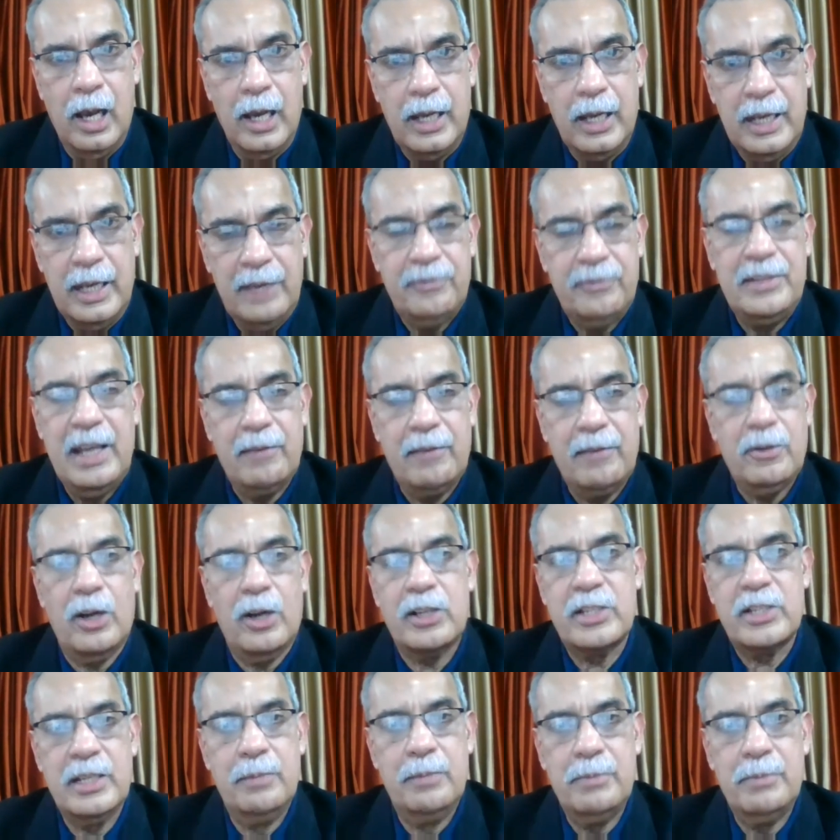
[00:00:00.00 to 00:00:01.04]
If they've
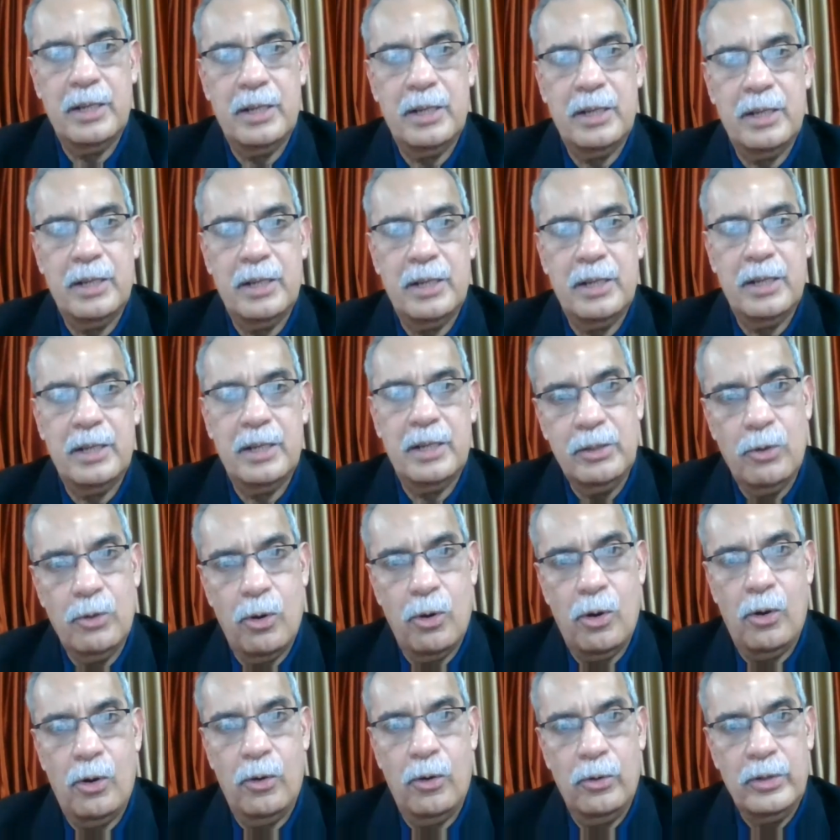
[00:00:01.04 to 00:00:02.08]
got symptoms, I even
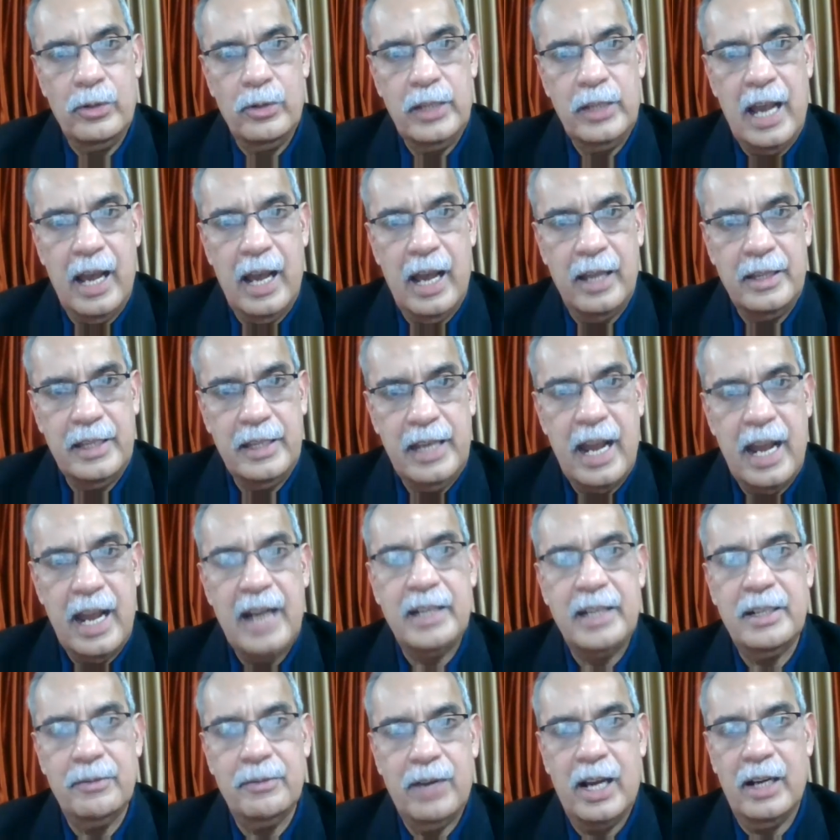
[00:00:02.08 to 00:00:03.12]
go the
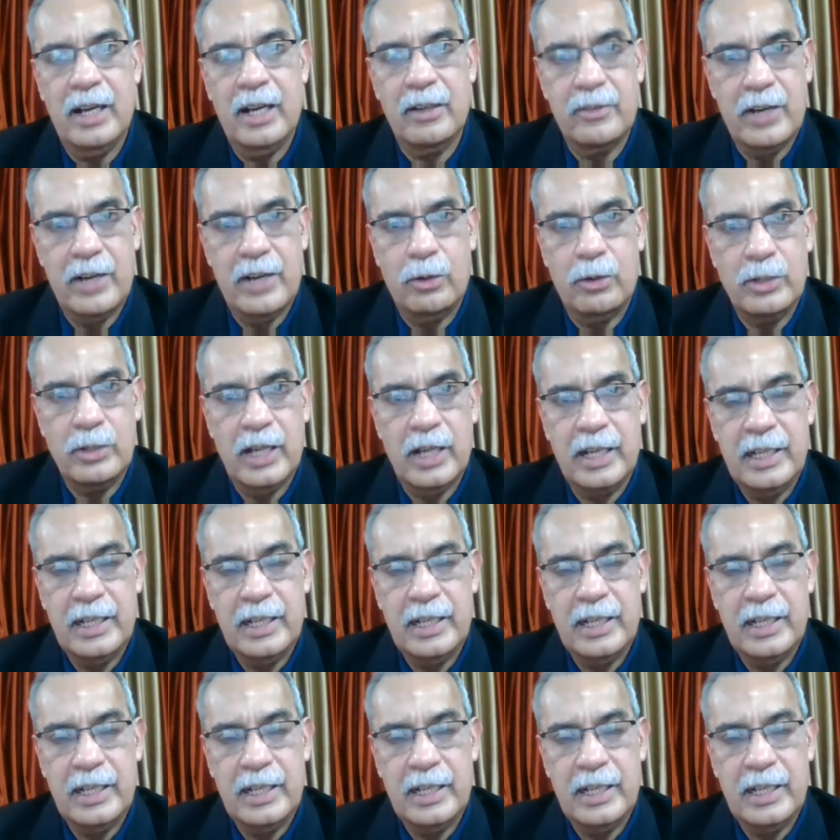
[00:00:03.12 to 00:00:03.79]
antiviral route.